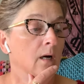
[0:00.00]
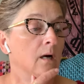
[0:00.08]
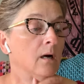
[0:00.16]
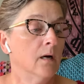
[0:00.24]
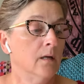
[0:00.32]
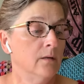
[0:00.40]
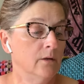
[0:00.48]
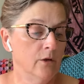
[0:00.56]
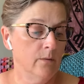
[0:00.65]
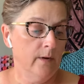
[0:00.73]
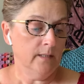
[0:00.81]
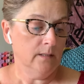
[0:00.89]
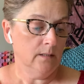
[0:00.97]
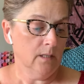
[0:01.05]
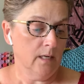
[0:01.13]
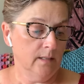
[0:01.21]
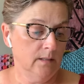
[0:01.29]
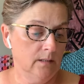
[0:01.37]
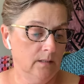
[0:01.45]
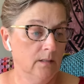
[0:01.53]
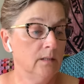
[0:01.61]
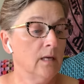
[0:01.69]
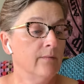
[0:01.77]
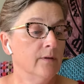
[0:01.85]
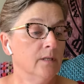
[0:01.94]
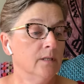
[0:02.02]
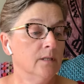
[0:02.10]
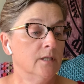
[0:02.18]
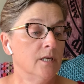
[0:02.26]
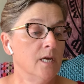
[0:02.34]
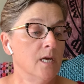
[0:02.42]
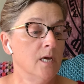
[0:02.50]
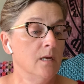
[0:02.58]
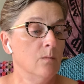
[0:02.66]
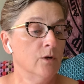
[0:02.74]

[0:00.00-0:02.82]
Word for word: on US size 17,